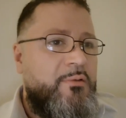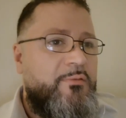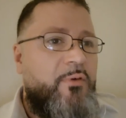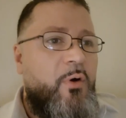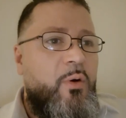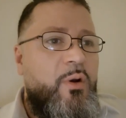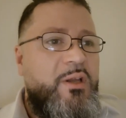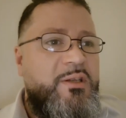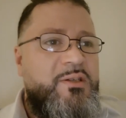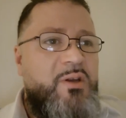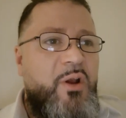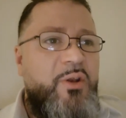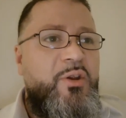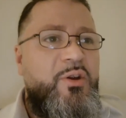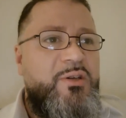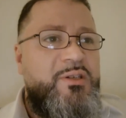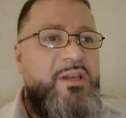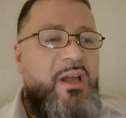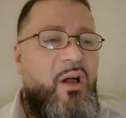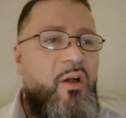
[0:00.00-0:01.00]
Focus on
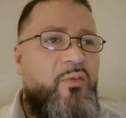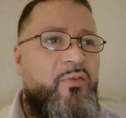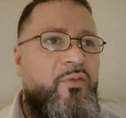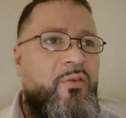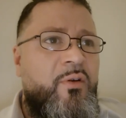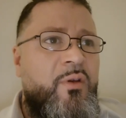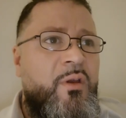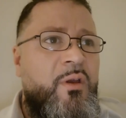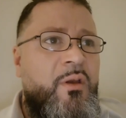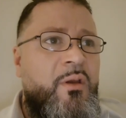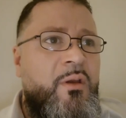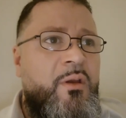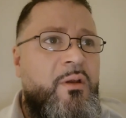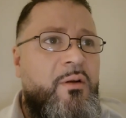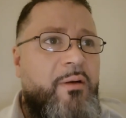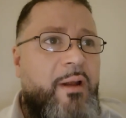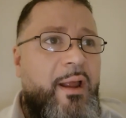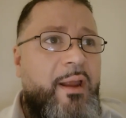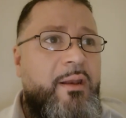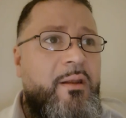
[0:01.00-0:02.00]
yourself,
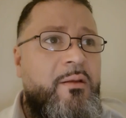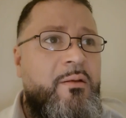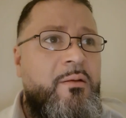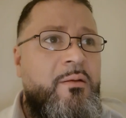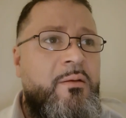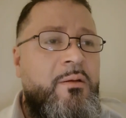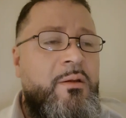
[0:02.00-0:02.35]
right?